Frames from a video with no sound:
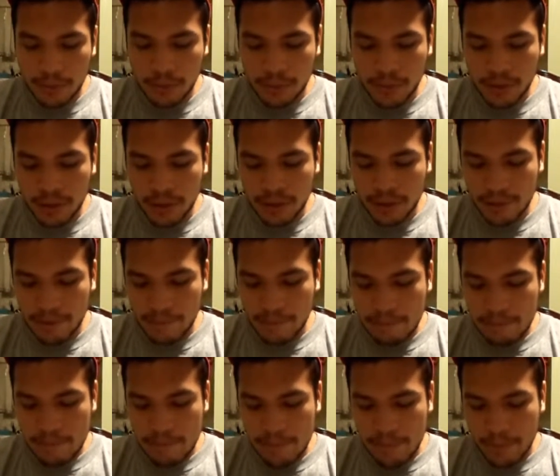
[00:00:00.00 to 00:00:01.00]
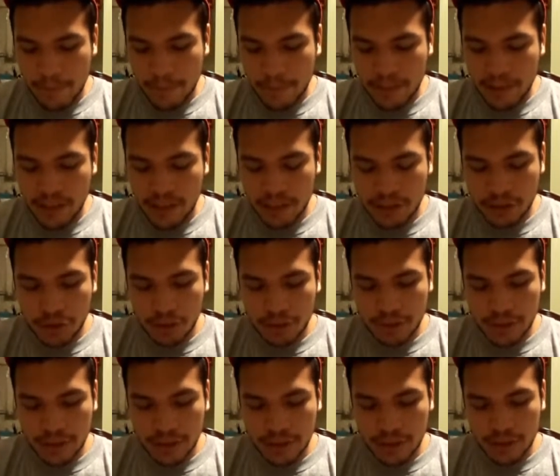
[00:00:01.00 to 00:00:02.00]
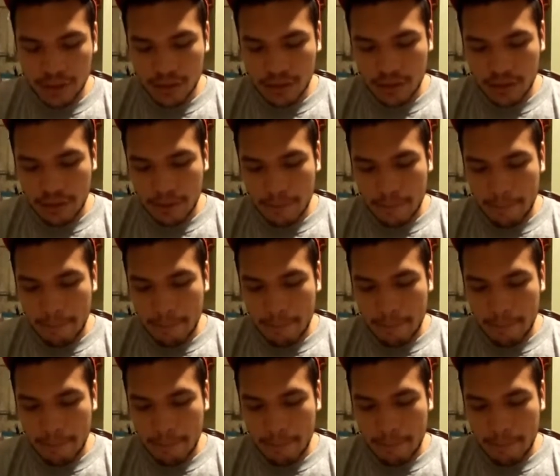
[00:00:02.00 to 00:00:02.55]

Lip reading: But the issue is